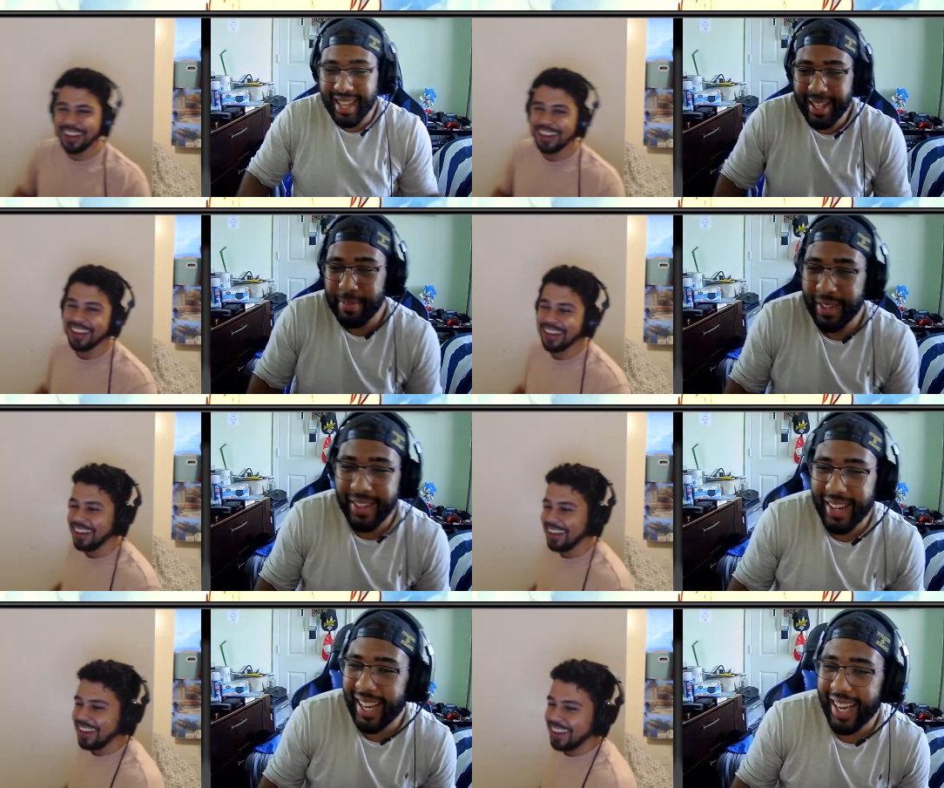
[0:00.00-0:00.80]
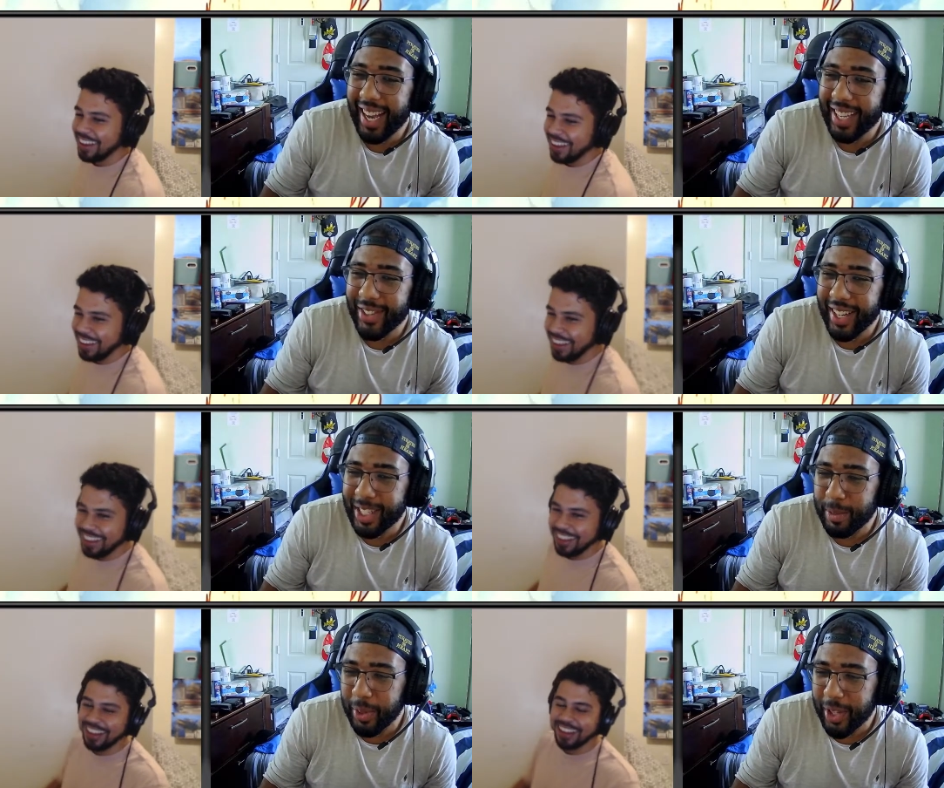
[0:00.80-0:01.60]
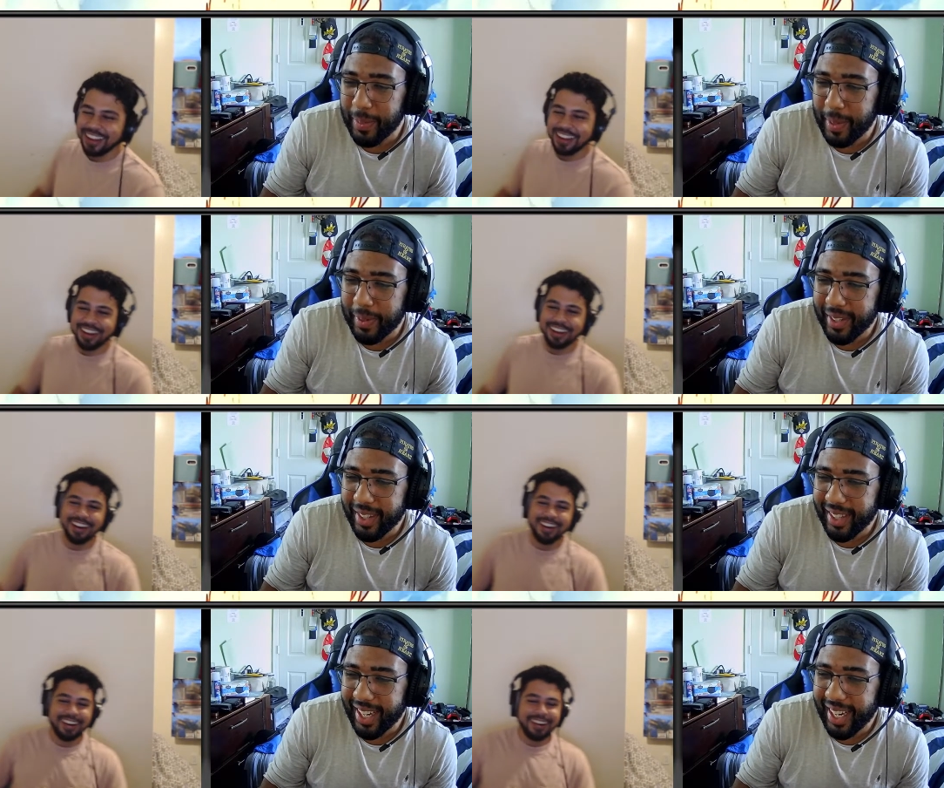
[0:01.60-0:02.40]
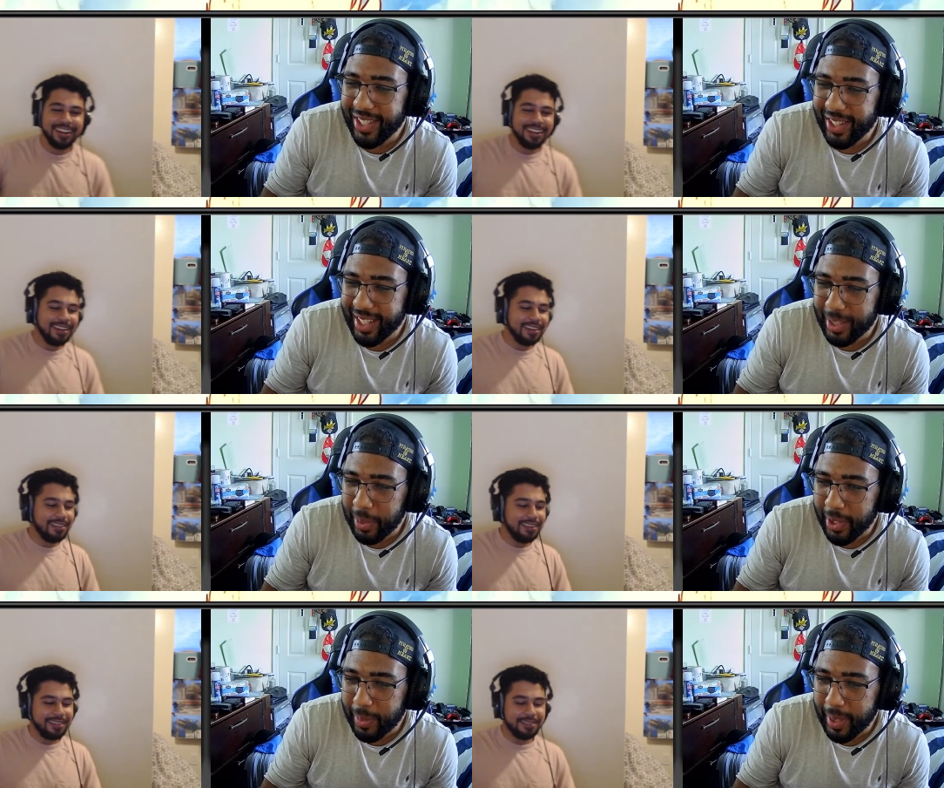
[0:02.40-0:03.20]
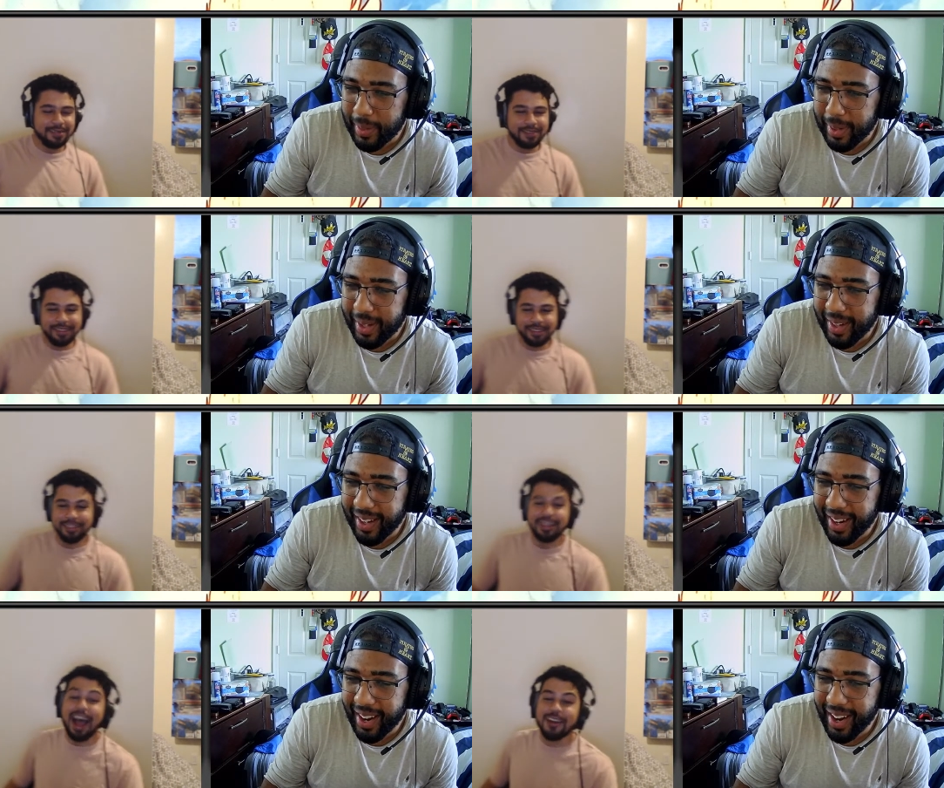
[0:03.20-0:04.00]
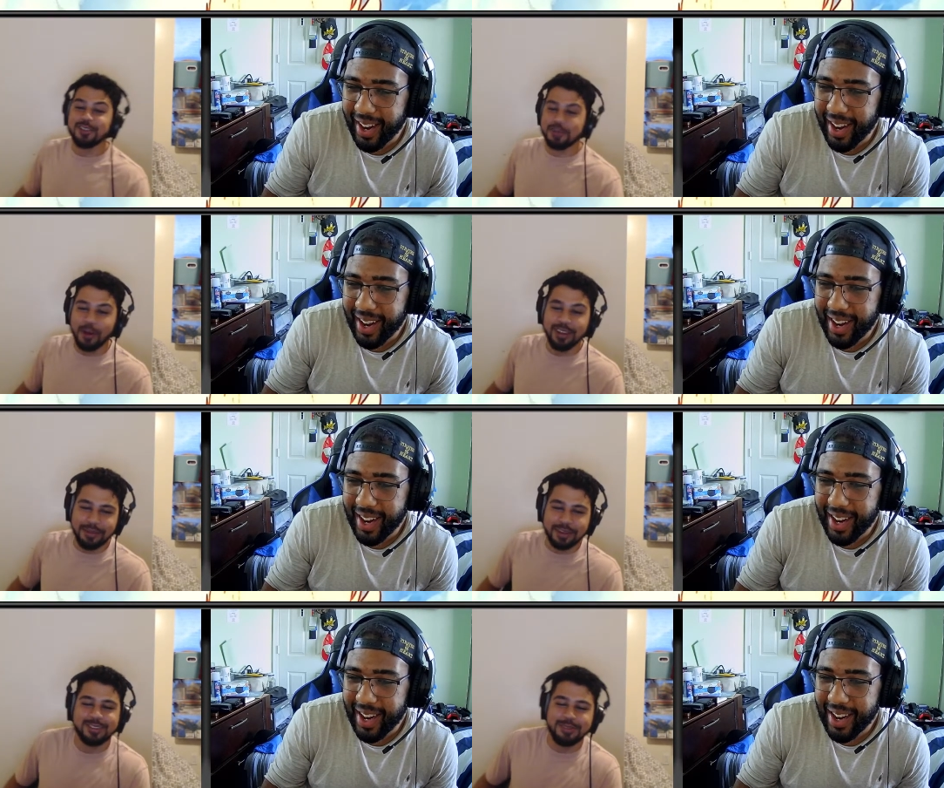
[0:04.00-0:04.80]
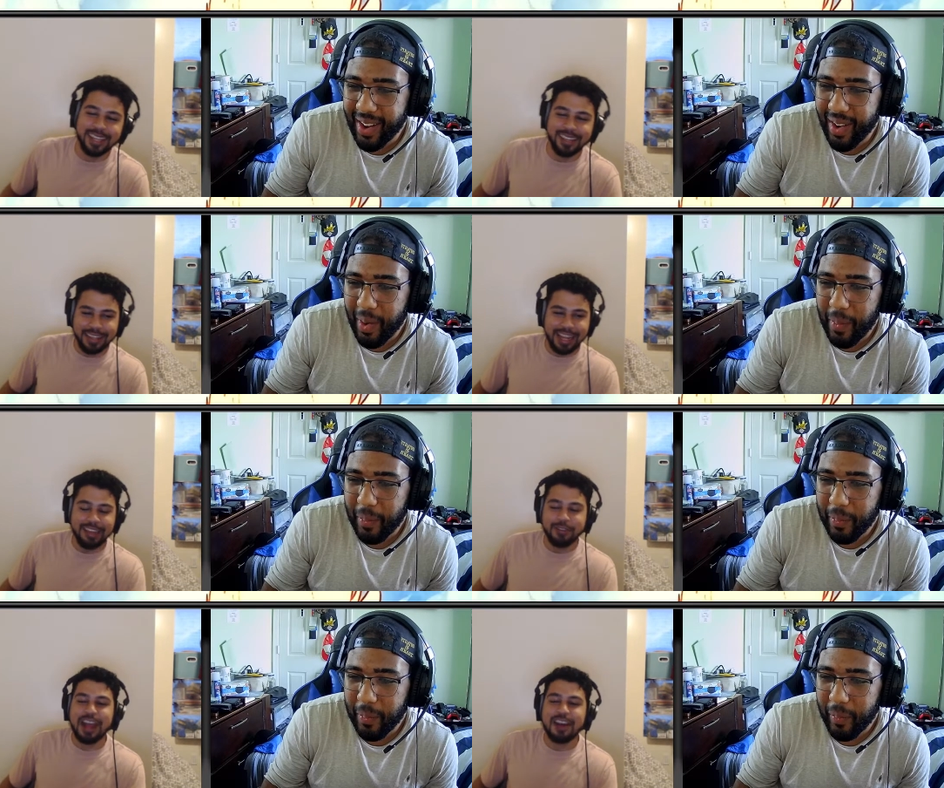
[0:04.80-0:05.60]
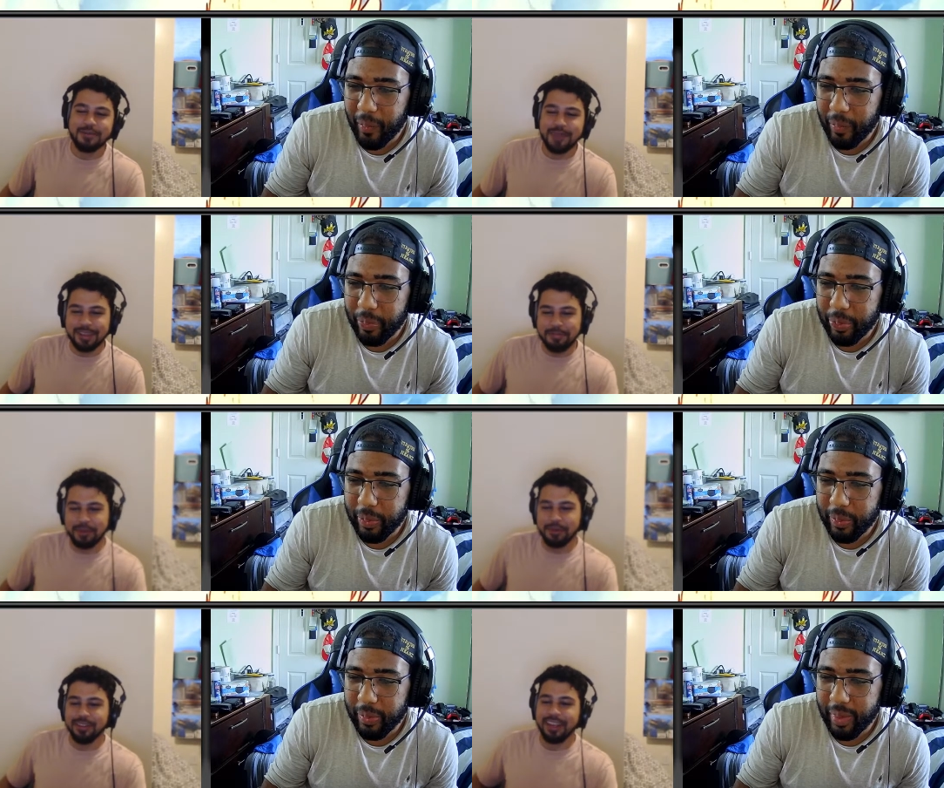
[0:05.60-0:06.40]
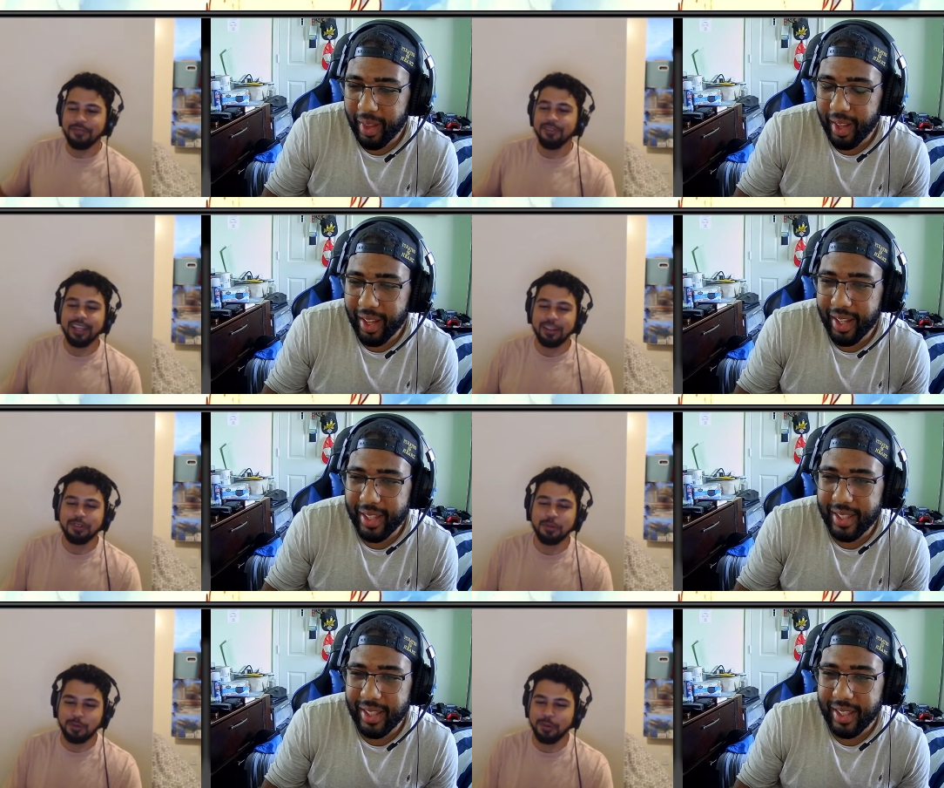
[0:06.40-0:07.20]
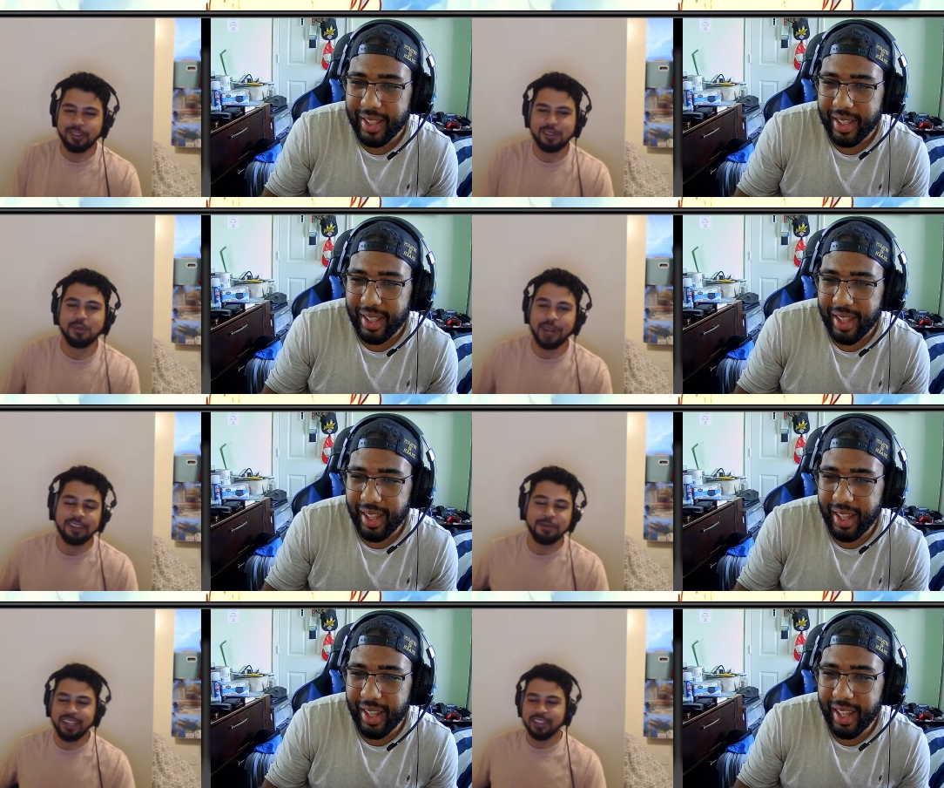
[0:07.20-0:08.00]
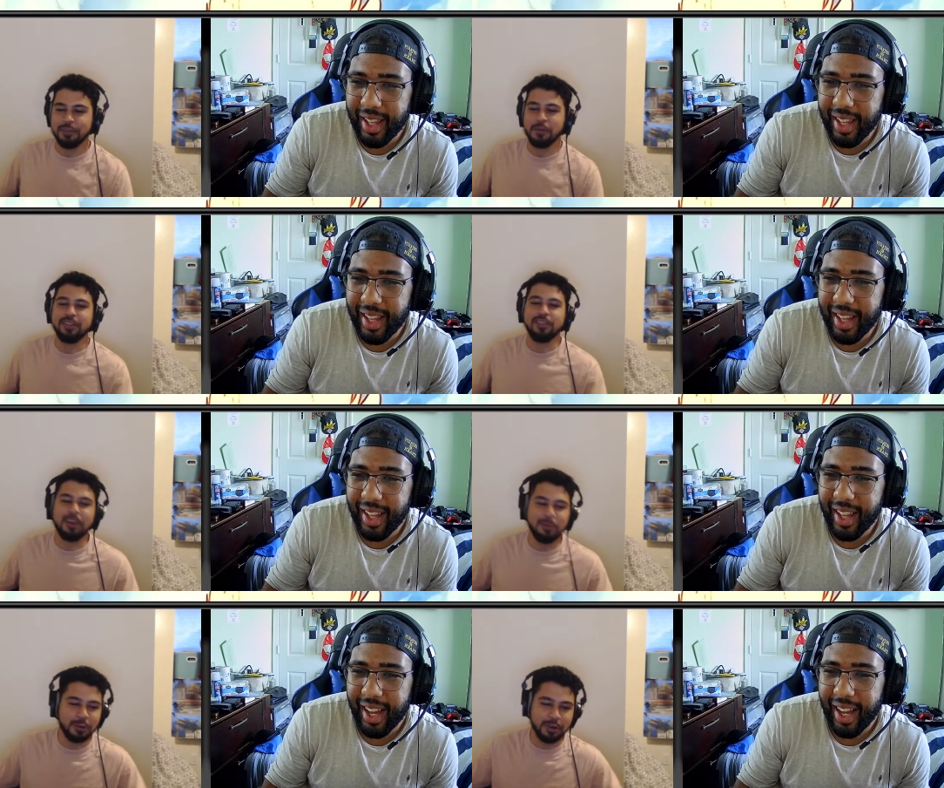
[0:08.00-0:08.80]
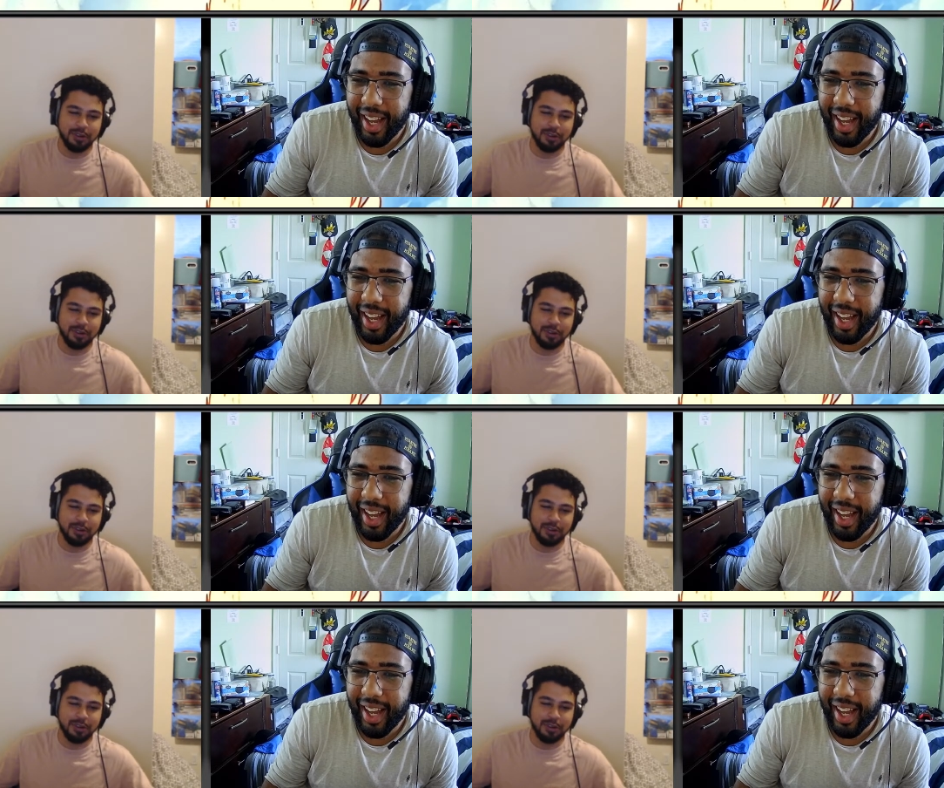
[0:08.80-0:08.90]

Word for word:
Speaker 1: bro. I, I ain't trying to spoil people. I ain't trying to spoil
Speaker 2: people. Now you're spoiling, now you're spoiling them because you're making like now you're making people like feel like there's some some sort of expectation with some sort of.